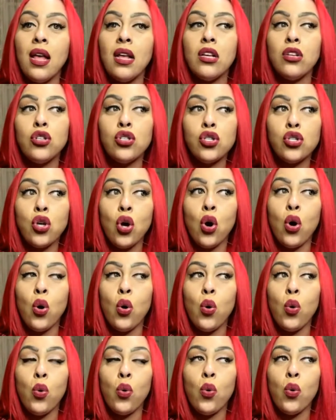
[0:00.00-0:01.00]

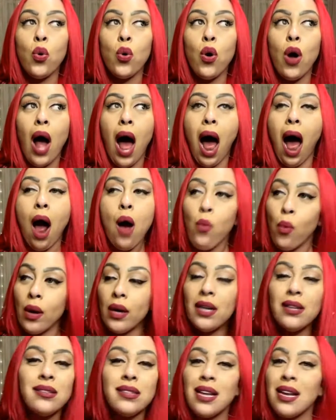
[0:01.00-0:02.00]
so
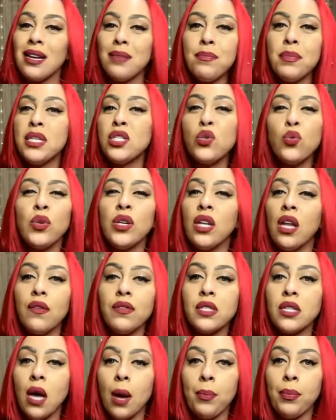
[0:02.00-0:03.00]
it's that misery loves
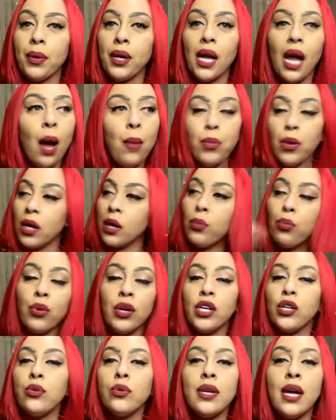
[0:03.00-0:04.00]
company, I'm going to
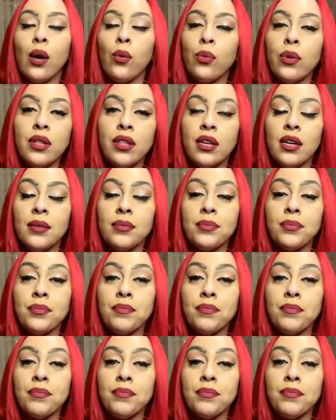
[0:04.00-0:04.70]
bring you down with it.